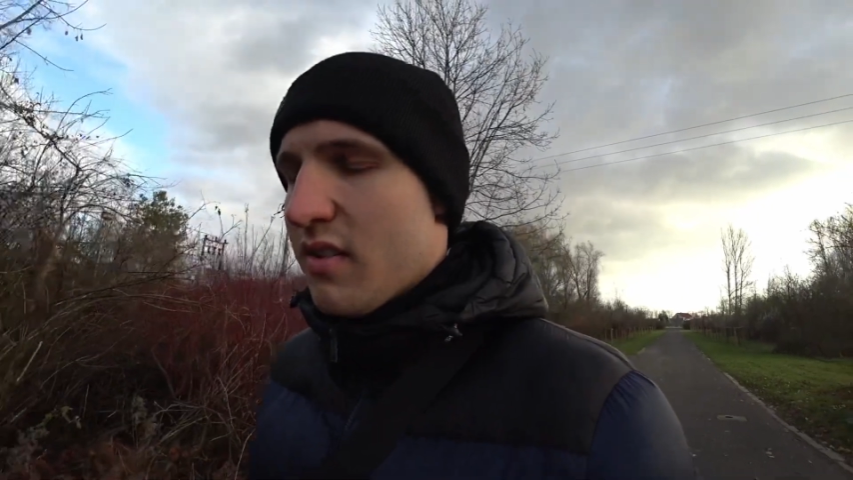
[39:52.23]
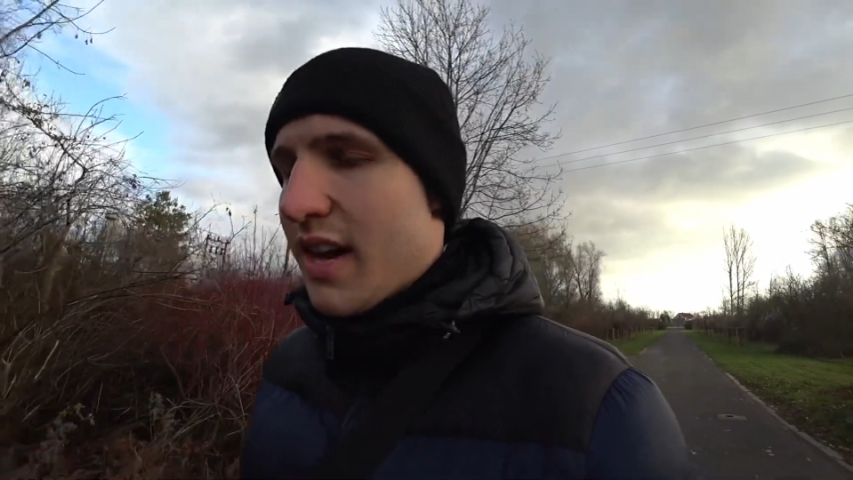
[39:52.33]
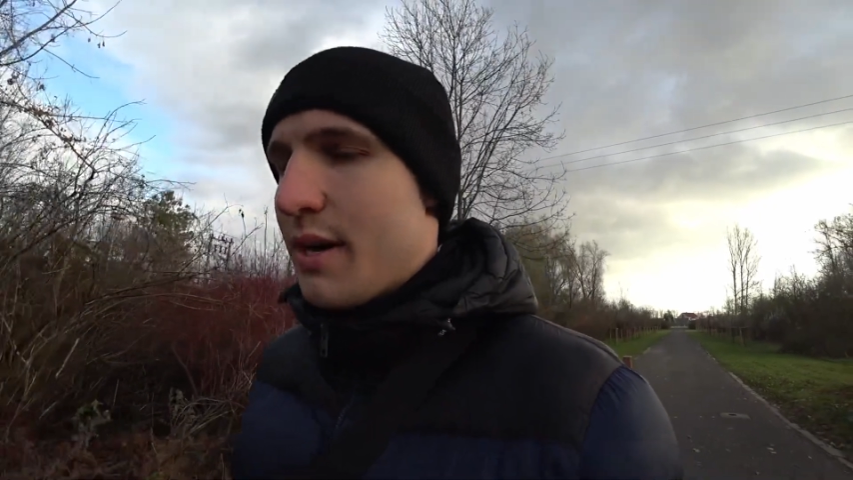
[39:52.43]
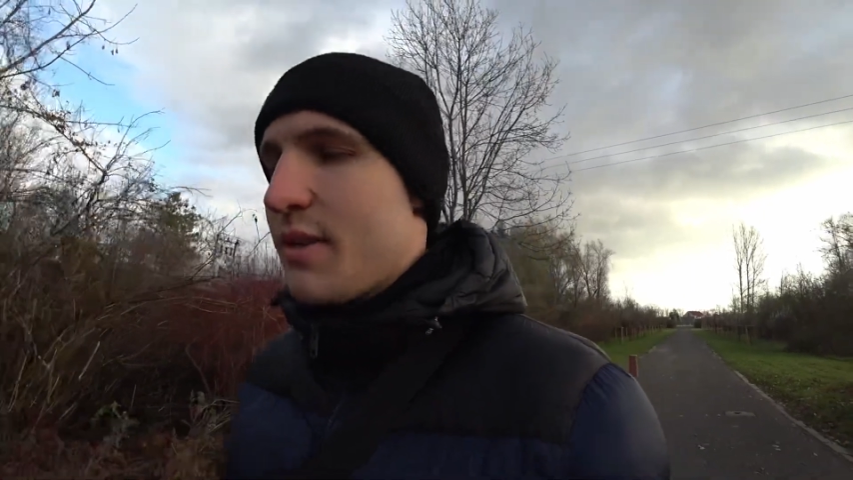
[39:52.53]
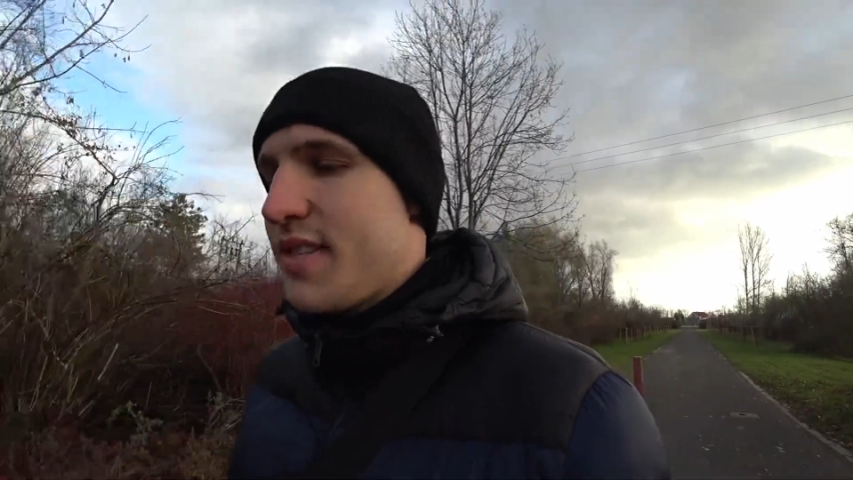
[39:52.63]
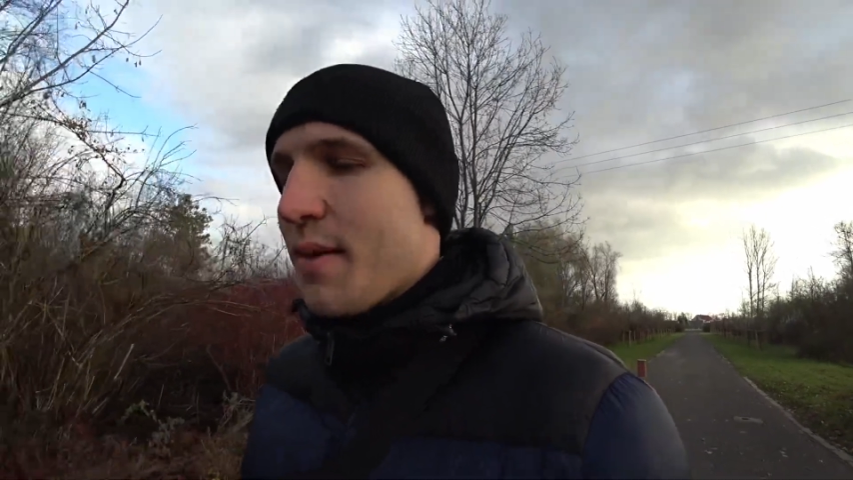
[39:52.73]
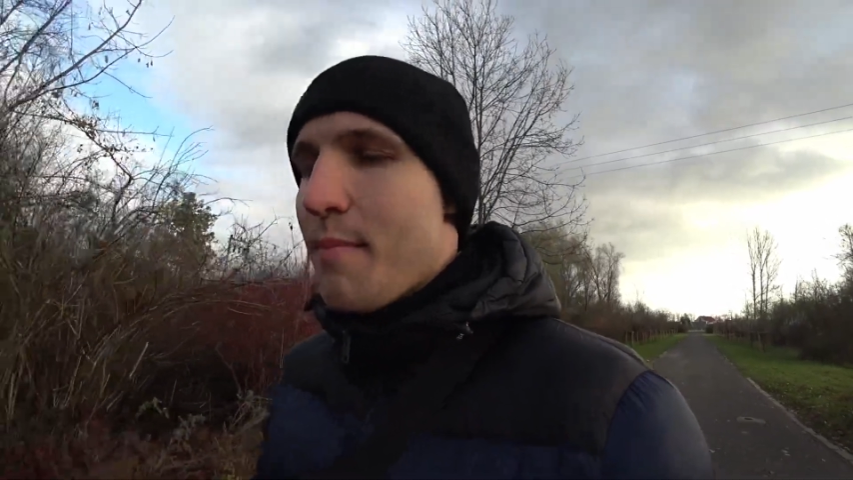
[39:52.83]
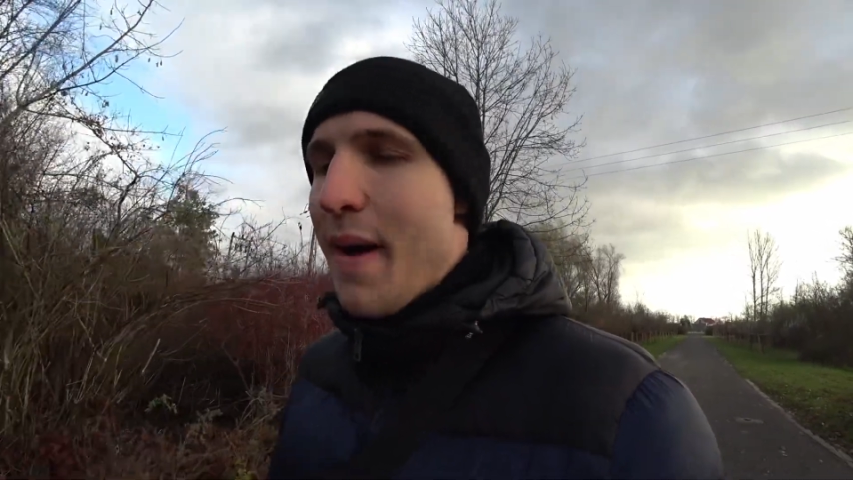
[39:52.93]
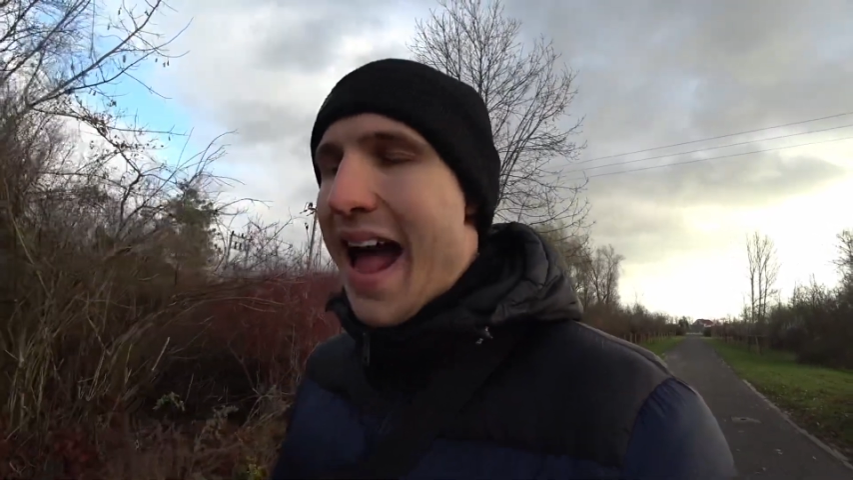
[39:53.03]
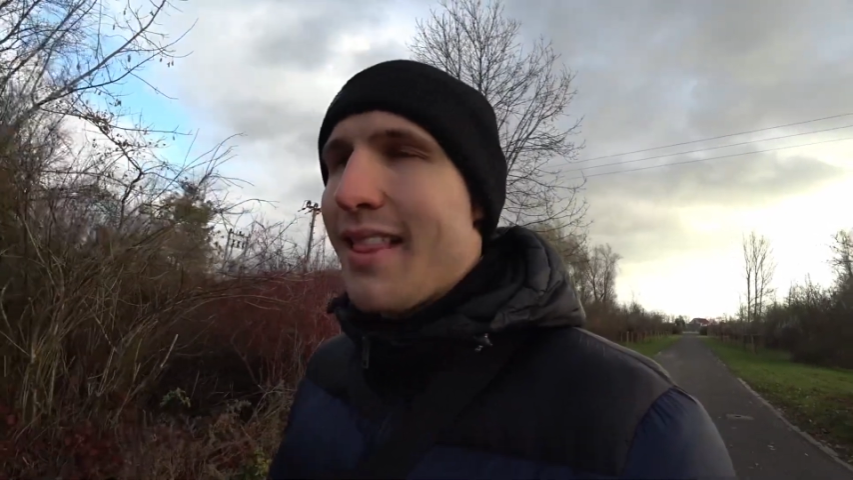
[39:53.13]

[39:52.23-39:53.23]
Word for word: I would say, bad